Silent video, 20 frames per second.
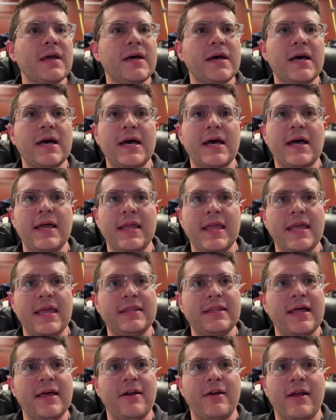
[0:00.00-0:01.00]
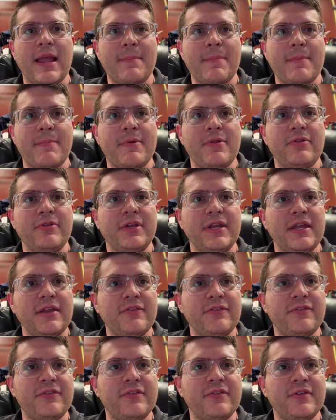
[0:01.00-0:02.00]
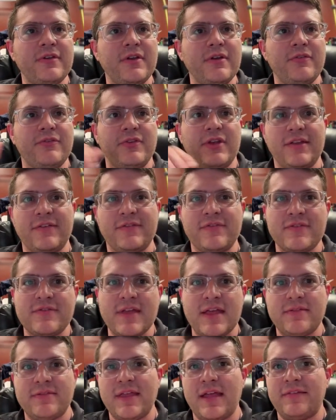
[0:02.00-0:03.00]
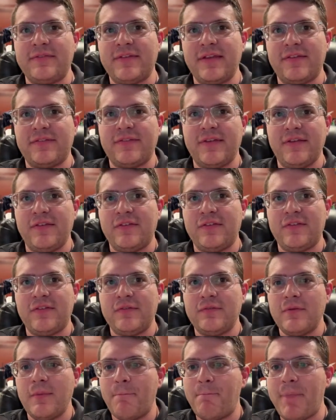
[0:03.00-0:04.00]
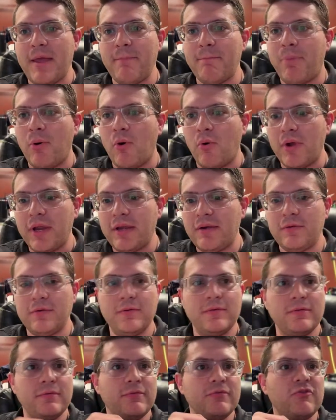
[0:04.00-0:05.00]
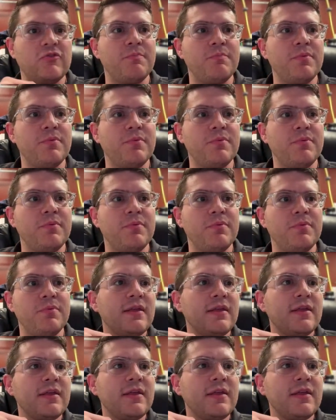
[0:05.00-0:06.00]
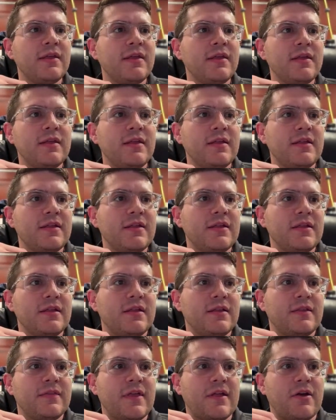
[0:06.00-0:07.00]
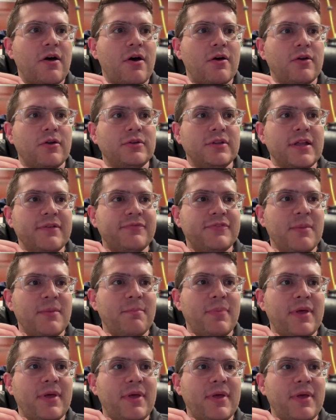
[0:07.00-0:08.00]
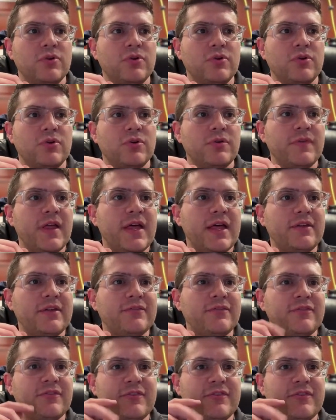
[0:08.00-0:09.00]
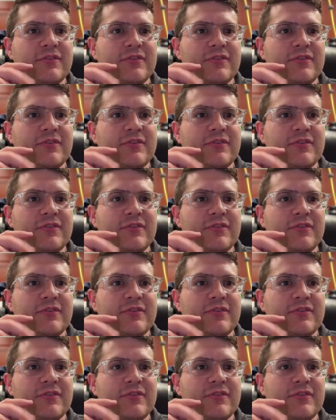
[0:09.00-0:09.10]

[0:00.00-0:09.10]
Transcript: Again, LiDAR capabilities, so it gets that distance pinpoint. It's beautiful. That auto lifting base, real nice.